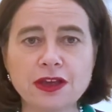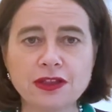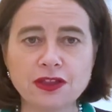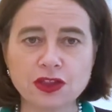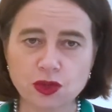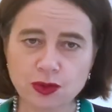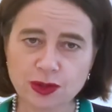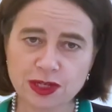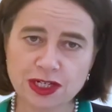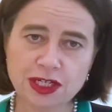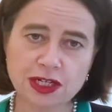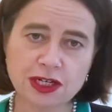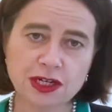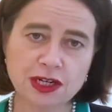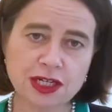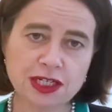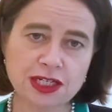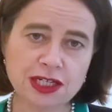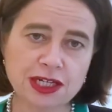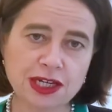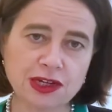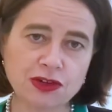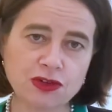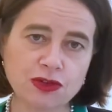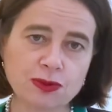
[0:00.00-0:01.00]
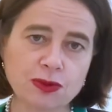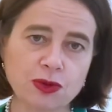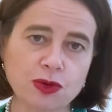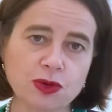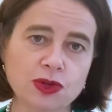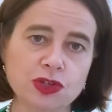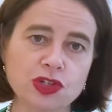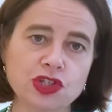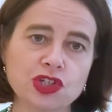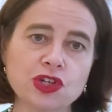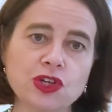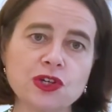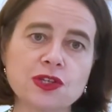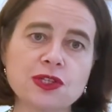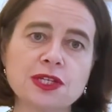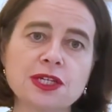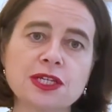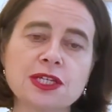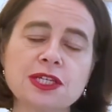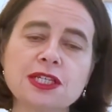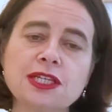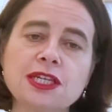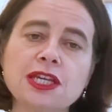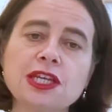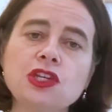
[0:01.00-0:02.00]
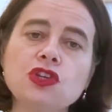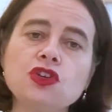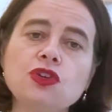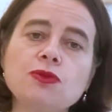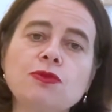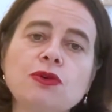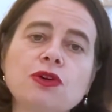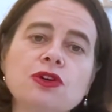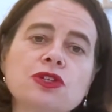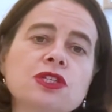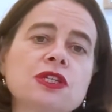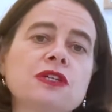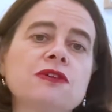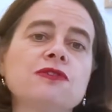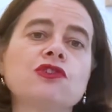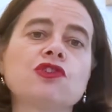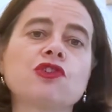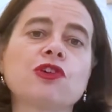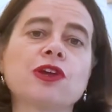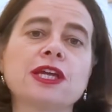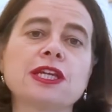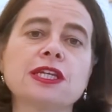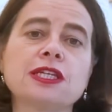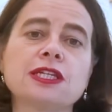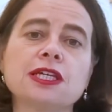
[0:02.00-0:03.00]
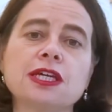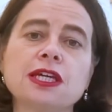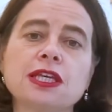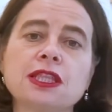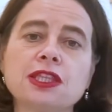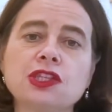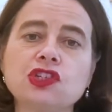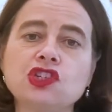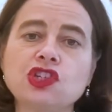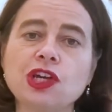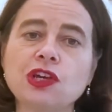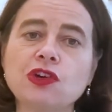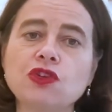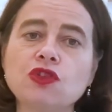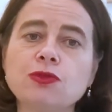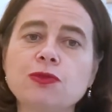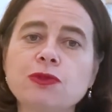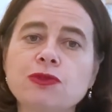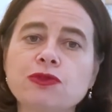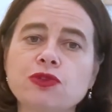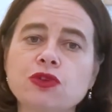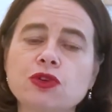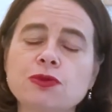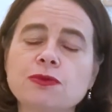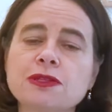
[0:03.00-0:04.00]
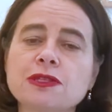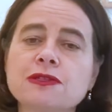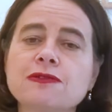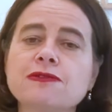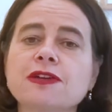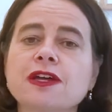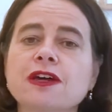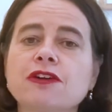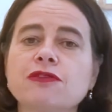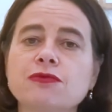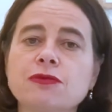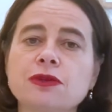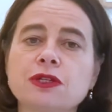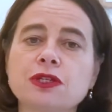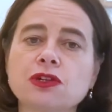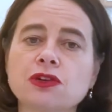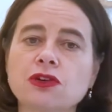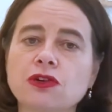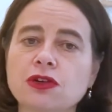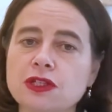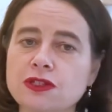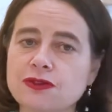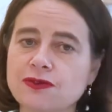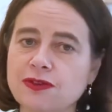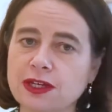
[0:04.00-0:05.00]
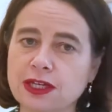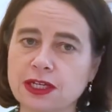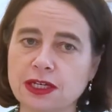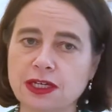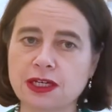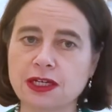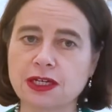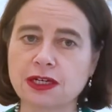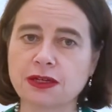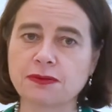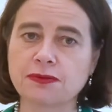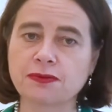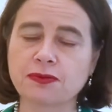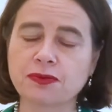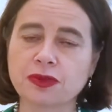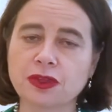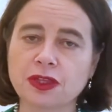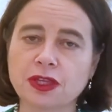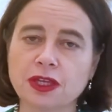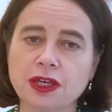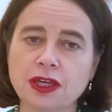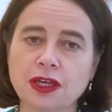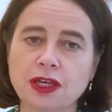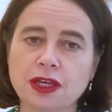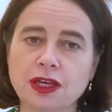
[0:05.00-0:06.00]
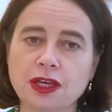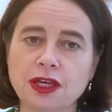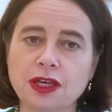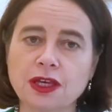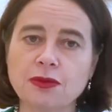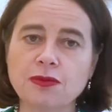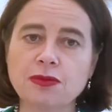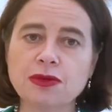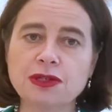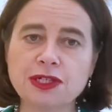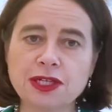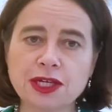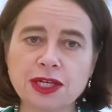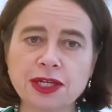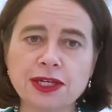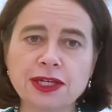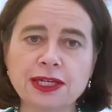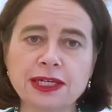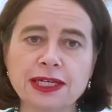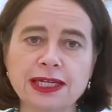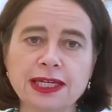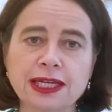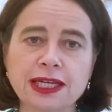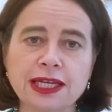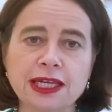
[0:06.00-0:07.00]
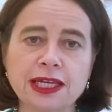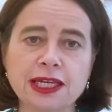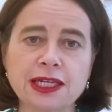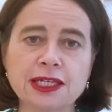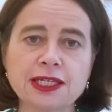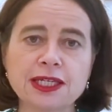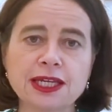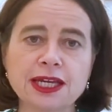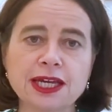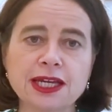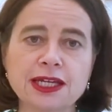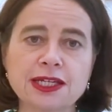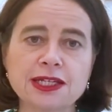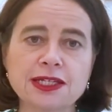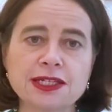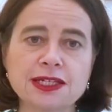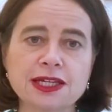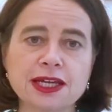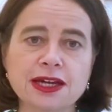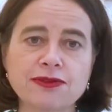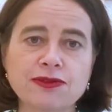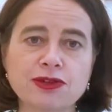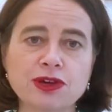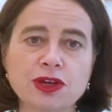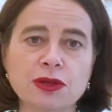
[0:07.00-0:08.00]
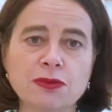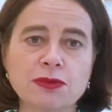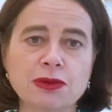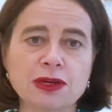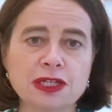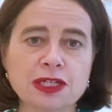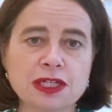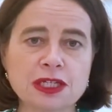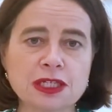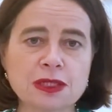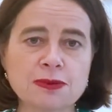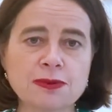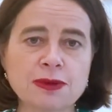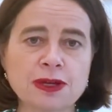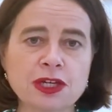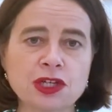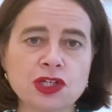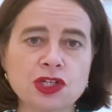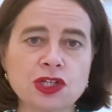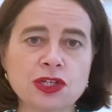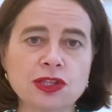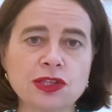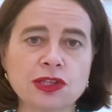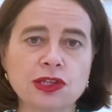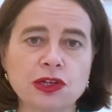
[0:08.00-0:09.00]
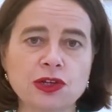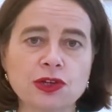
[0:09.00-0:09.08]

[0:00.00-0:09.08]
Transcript: The 2019 report shows a continued positive trend in the general performance of government across Vietnam, particularly in indicators covering participation at the